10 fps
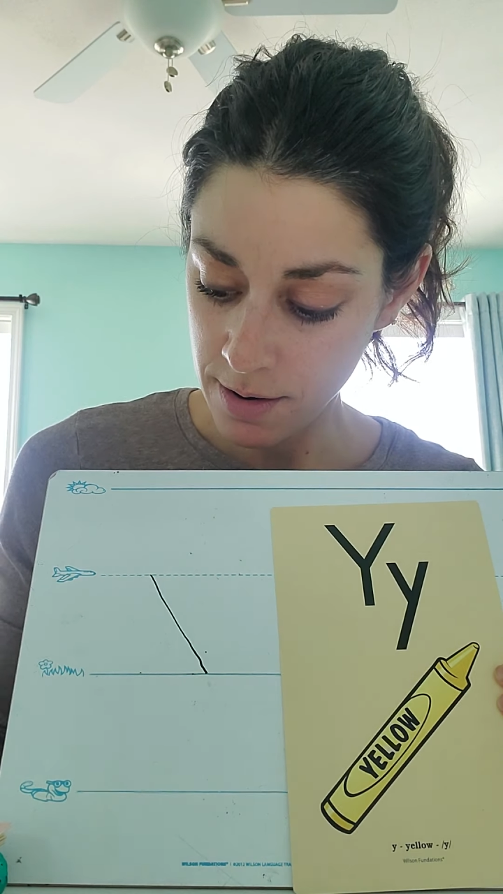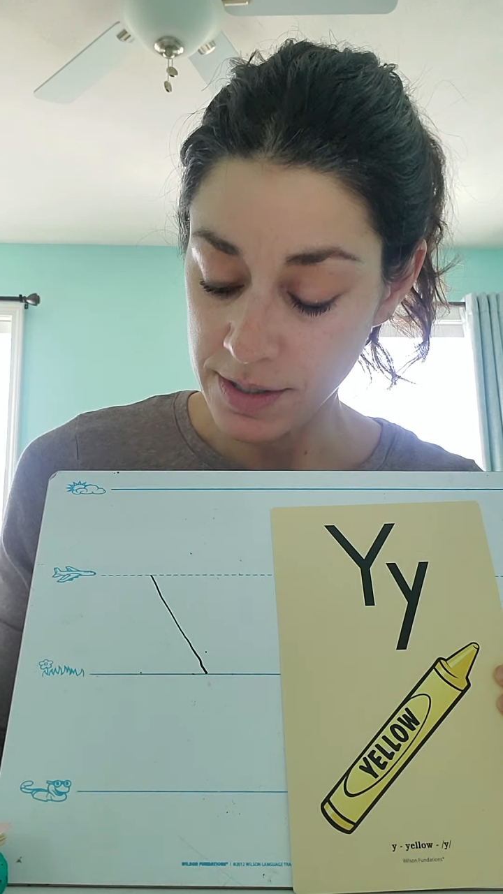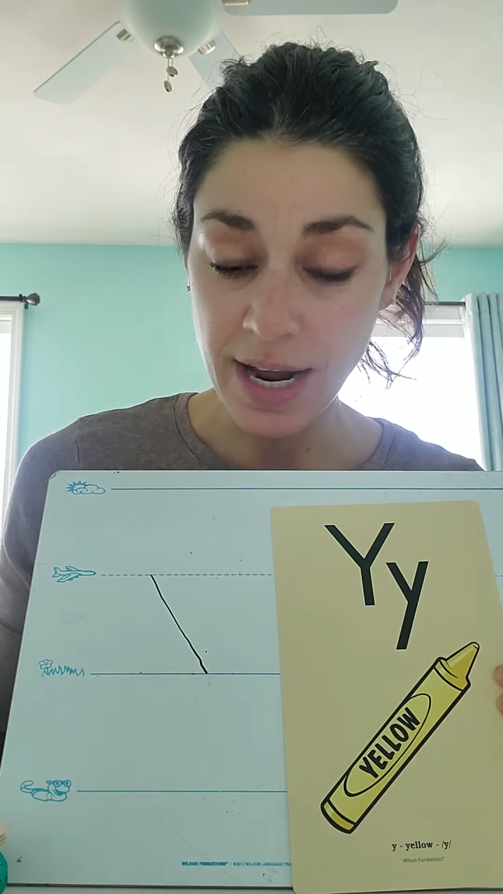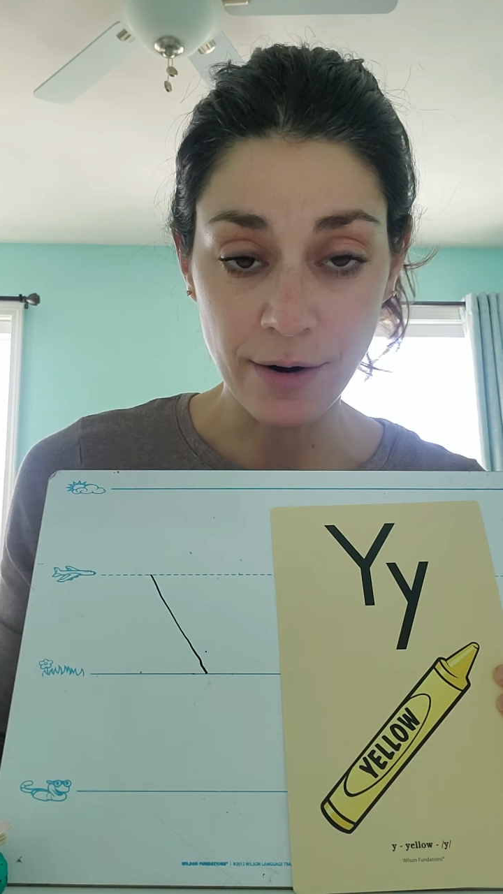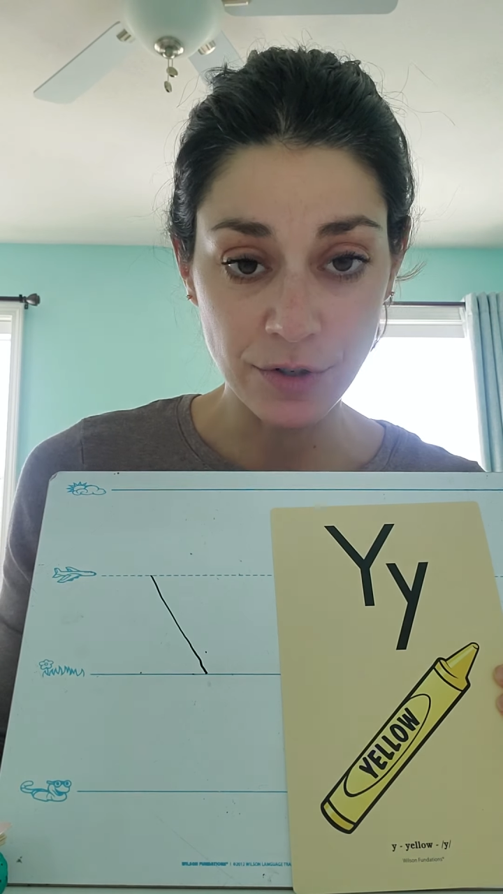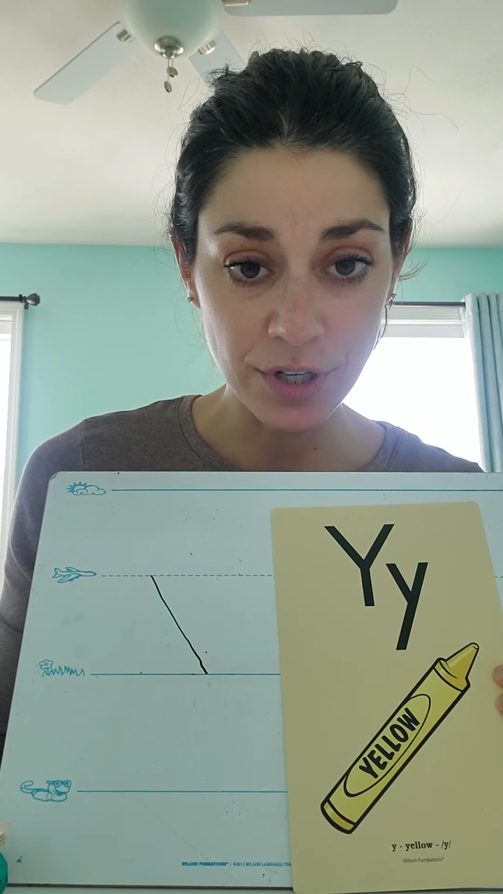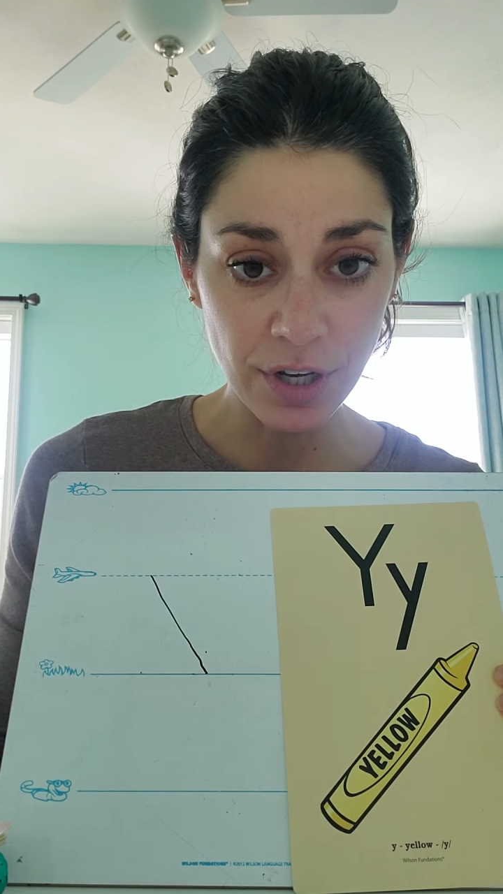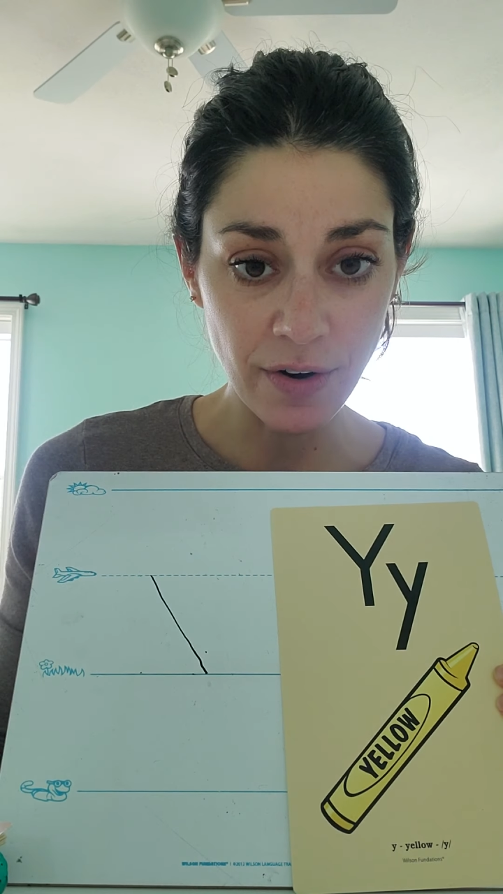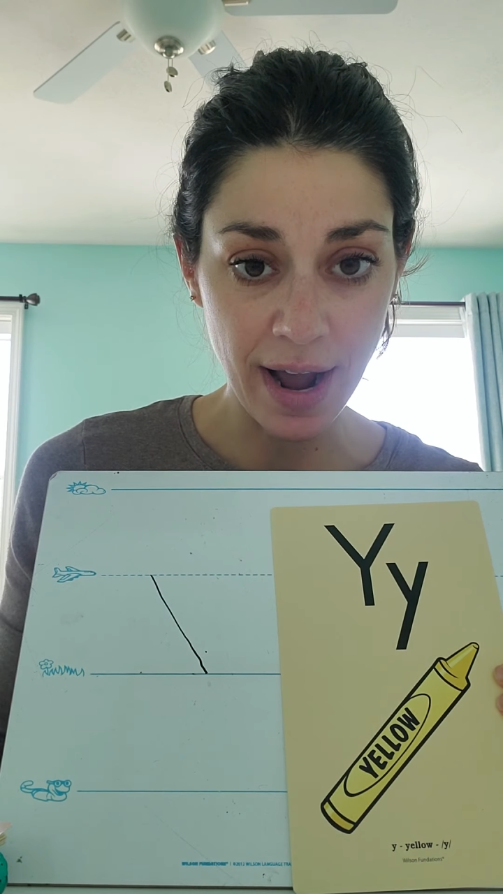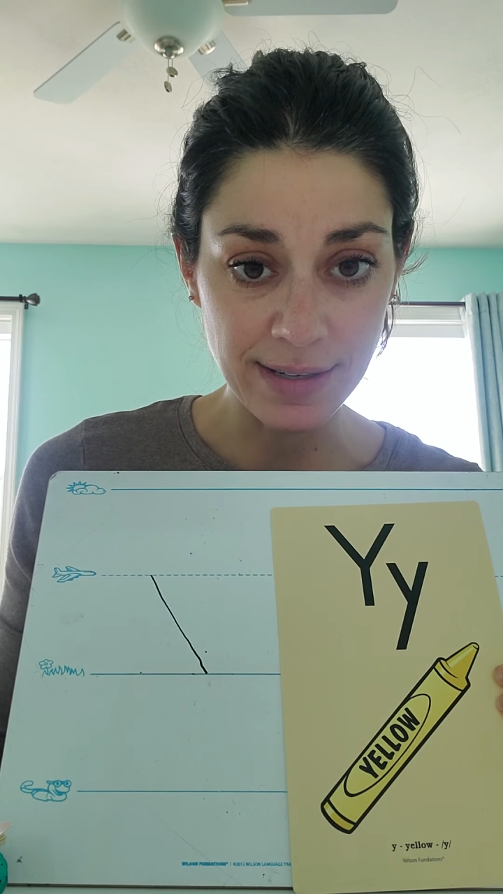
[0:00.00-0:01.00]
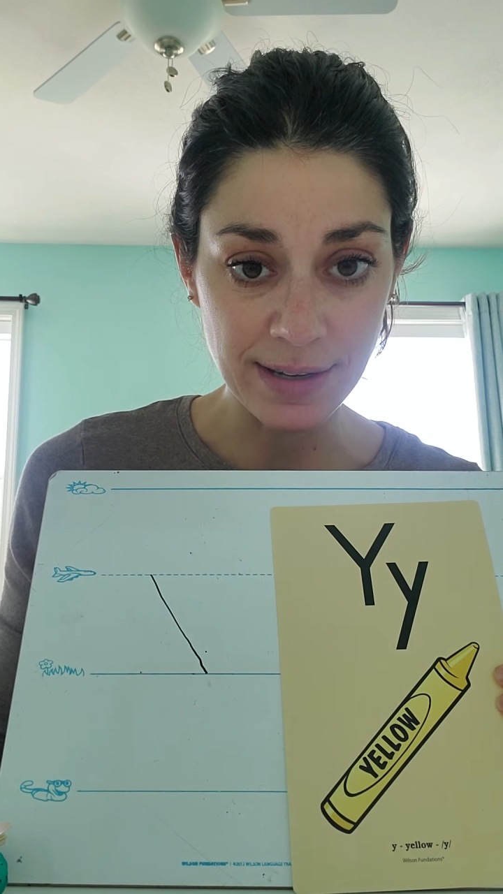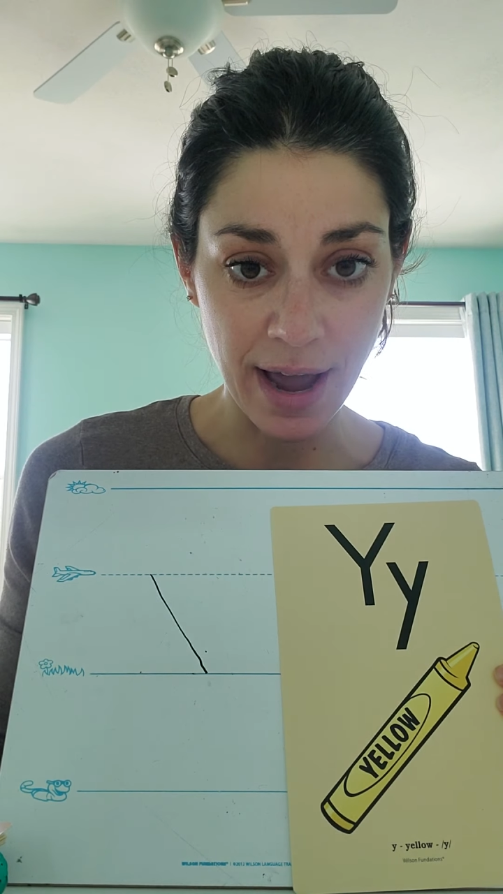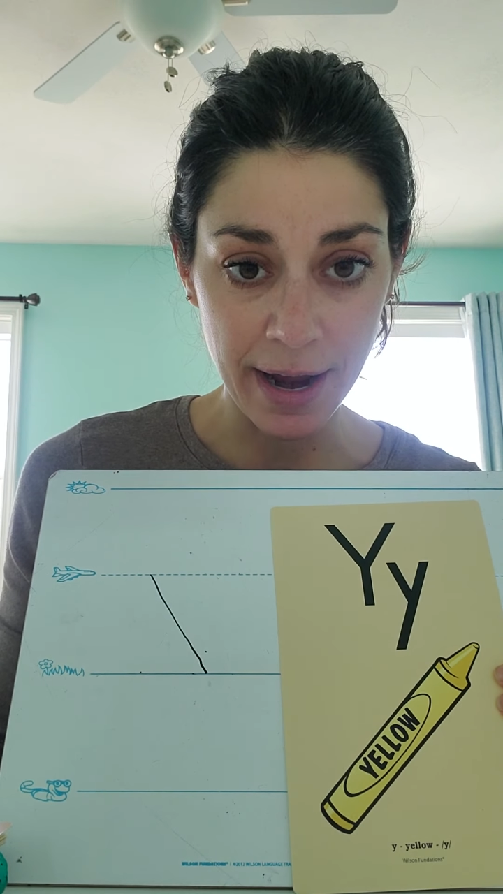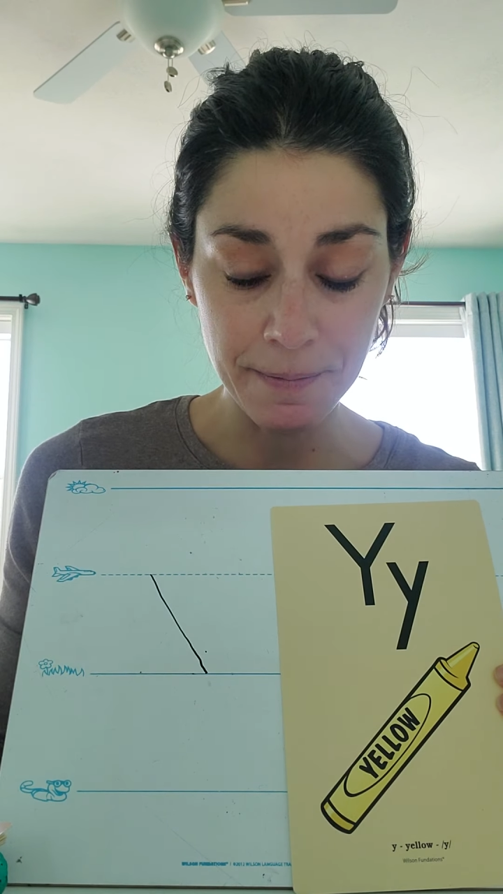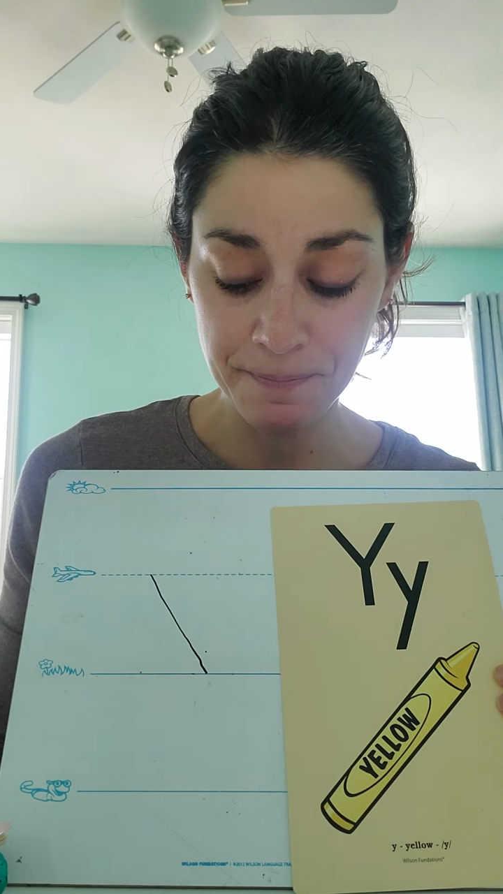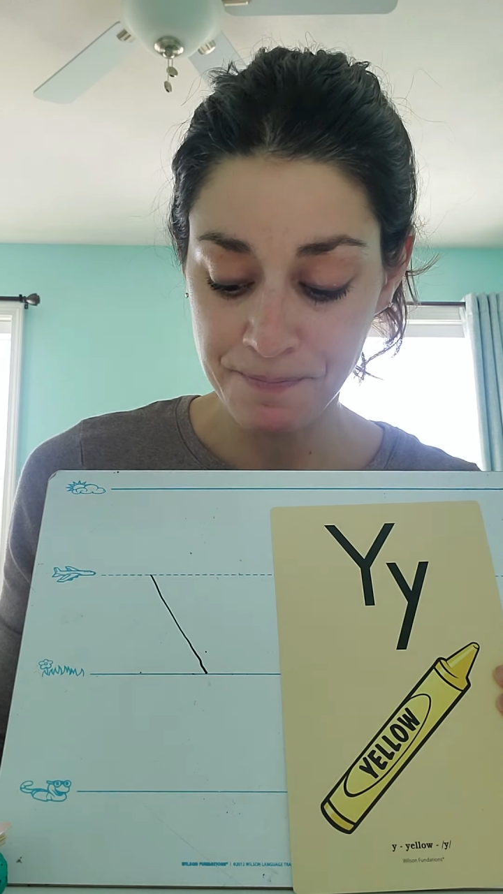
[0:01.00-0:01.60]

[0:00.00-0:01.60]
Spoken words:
down to the grass line,